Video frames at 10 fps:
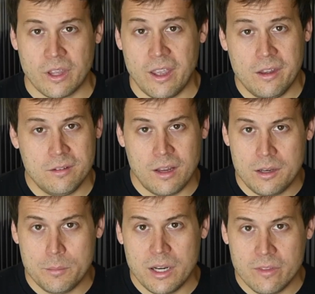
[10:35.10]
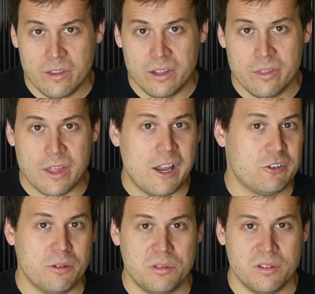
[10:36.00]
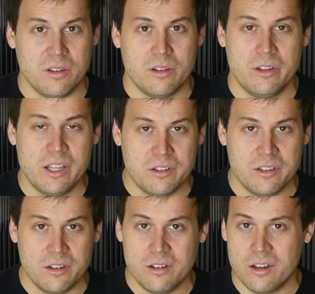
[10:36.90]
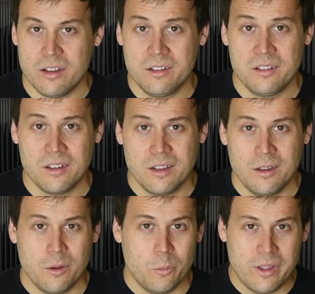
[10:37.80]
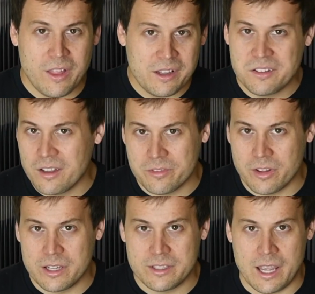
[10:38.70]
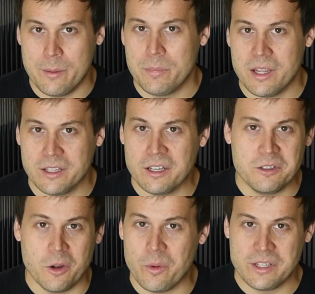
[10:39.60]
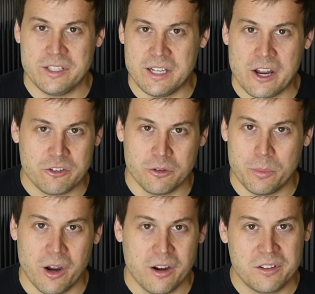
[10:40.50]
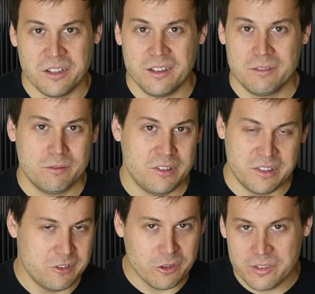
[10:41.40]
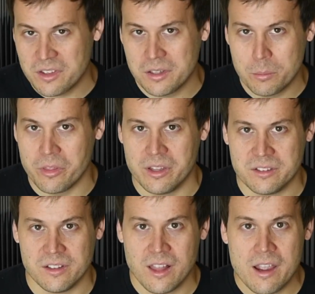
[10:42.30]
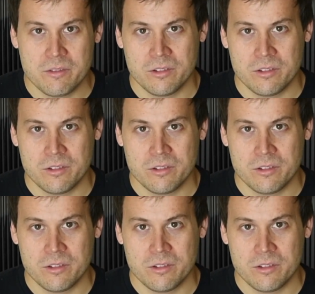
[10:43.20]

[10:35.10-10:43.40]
And admittedly, that choice was a little easier because we like stuff like camping and going to national parks and just enjoying the simple things in life.